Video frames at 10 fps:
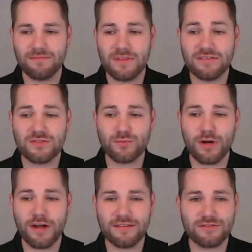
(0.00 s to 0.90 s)
this is
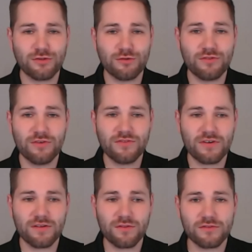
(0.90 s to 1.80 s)
where, so those
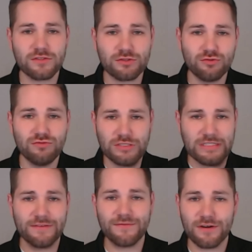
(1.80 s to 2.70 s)
are two
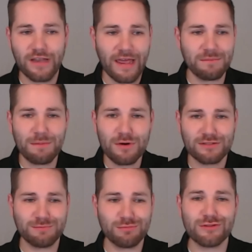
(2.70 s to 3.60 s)
different, I'm going to
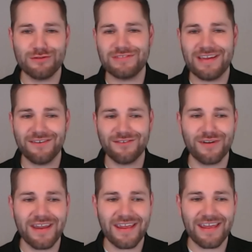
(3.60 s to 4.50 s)
split those out,
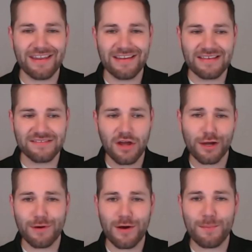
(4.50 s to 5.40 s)
right? And
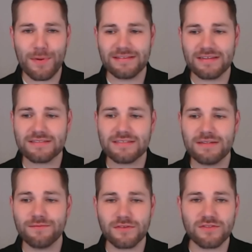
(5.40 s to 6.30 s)
talk about pen
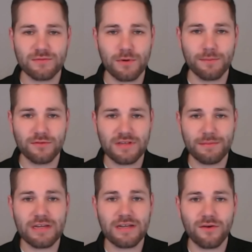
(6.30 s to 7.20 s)
testing versus purple
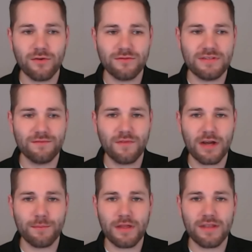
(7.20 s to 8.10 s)
teaming in an OT
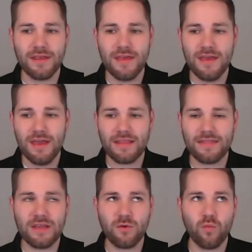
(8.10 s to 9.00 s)
environment. I
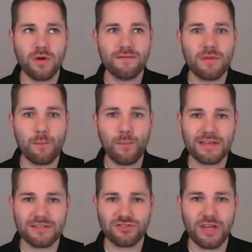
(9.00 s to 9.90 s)
think one of the
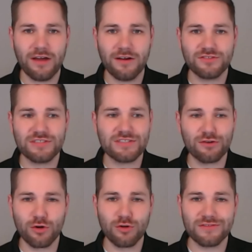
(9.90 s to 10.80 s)
biggest challenges and
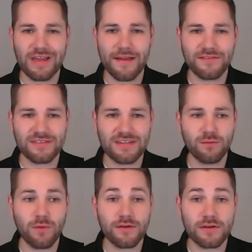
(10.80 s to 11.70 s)
hurdles I've
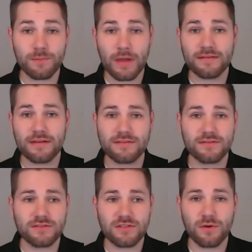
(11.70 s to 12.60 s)
seen, whether it's pen
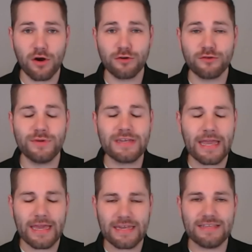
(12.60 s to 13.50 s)
testers or are
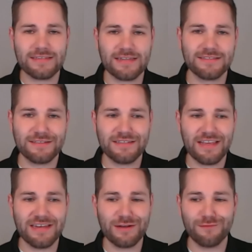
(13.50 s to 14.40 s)
doing any testing
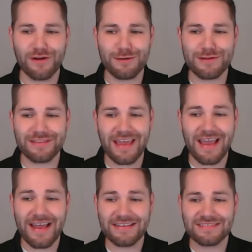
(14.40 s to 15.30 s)
in an environment that
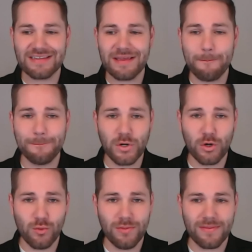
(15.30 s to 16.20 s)
has
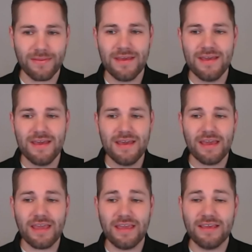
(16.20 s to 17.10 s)
both,
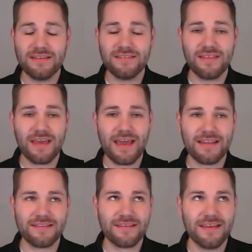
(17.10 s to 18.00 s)
is
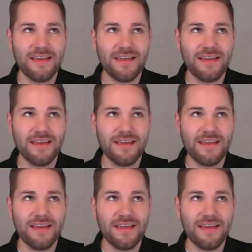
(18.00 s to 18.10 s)
that